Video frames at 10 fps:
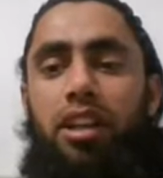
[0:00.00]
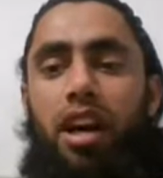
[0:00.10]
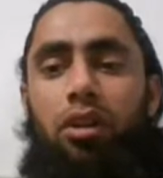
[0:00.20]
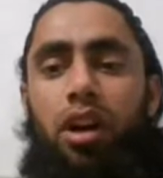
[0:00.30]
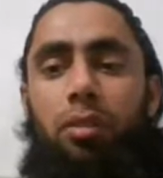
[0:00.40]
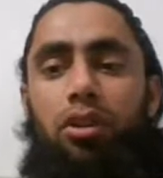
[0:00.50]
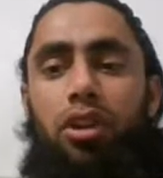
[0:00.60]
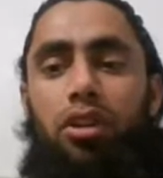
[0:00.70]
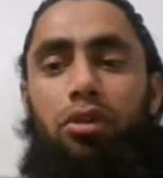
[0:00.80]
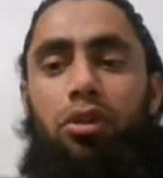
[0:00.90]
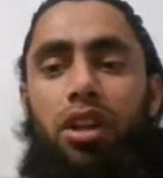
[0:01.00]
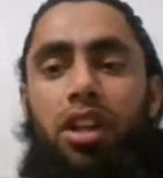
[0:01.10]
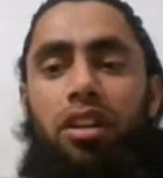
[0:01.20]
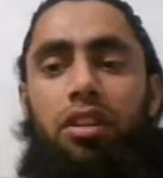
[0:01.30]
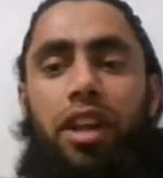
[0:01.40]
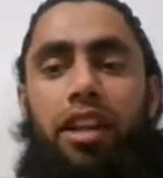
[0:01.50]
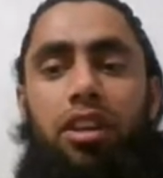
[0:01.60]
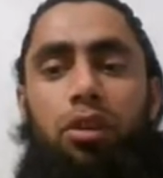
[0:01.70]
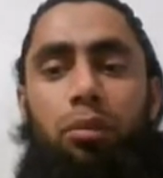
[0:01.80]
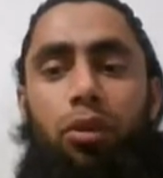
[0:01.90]
now I am going to create a
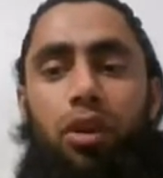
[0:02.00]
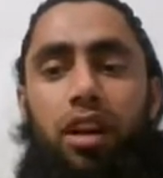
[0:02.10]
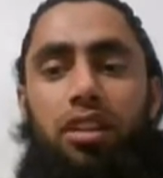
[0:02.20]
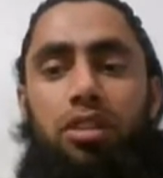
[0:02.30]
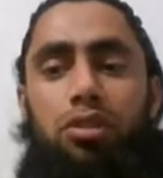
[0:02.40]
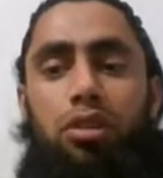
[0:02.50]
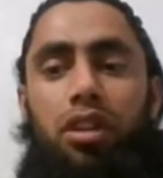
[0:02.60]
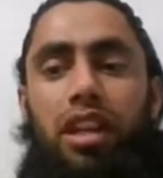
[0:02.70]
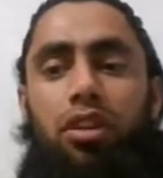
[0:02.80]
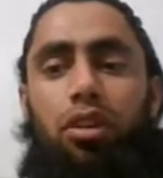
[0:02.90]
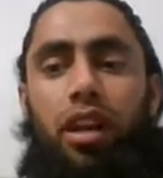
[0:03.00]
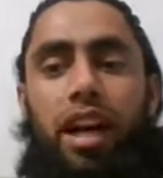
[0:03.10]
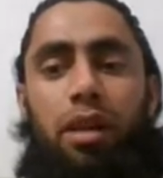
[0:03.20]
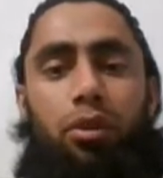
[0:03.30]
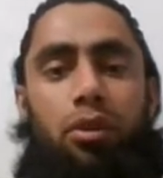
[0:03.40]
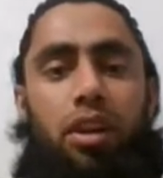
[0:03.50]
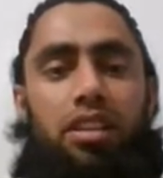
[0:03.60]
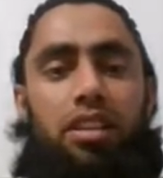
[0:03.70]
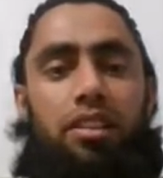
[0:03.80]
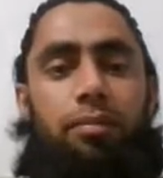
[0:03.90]
new product. So click on add
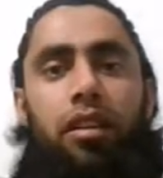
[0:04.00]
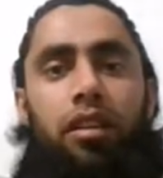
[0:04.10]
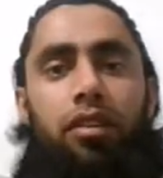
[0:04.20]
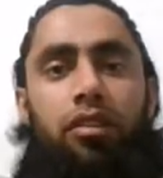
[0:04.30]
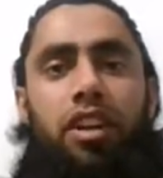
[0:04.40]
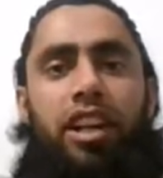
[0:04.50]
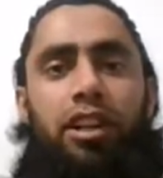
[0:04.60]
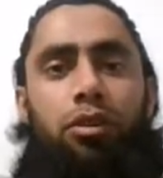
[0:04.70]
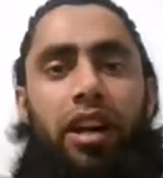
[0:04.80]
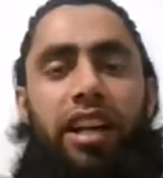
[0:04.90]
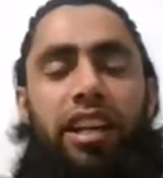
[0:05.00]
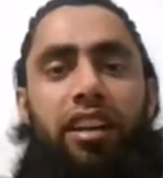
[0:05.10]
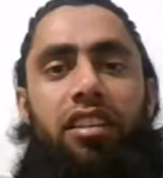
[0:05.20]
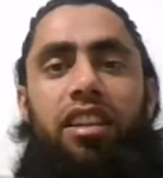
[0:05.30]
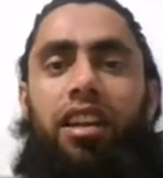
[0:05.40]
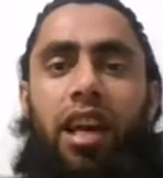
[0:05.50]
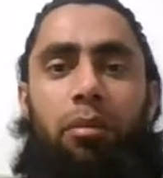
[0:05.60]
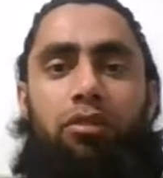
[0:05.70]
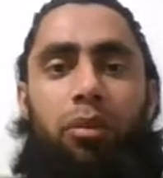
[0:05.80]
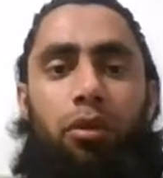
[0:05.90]
product. We need to write here the
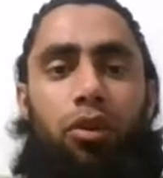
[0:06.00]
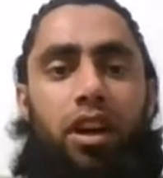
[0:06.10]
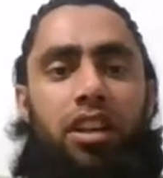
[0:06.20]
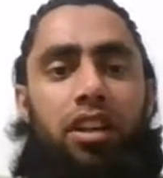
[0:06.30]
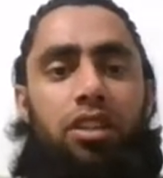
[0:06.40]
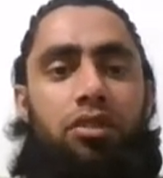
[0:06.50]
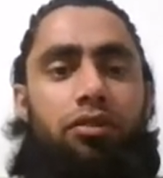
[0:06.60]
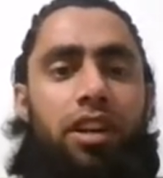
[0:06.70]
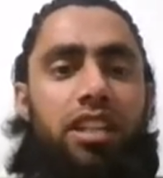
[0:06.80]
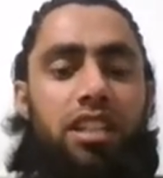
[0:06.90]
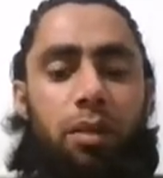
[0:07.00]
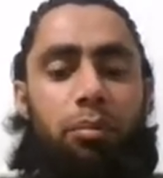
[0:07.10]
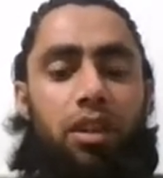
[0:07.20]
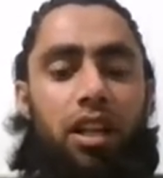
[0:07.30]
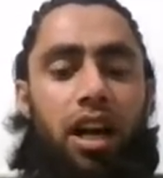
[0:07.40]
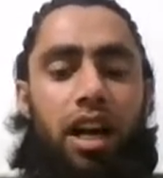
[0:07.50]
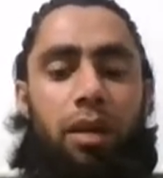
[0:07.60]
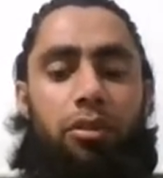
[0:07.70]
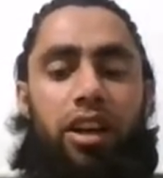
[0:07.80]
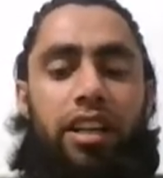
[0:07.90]
name of the product. So for example, I
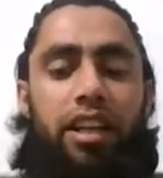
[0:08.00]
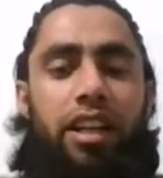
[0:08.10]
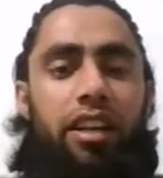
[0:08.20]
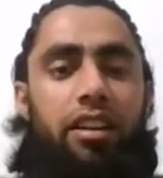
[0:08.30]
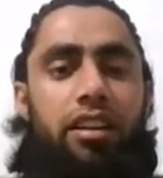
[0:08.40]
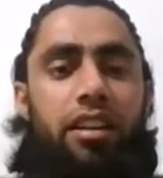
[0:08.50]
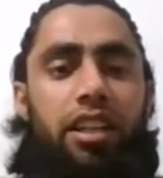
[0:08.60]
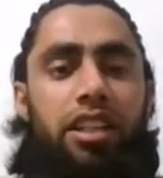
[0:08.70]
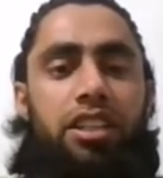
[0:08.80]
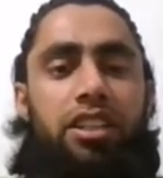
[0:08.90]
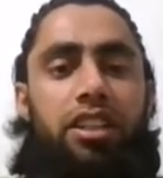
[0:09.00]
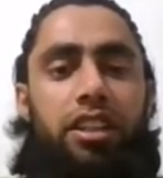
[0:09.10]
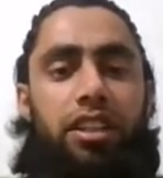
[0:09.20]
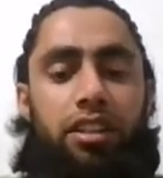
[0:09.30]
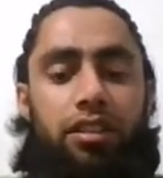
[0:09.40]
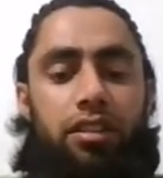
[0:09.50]
am writing here t-shirt,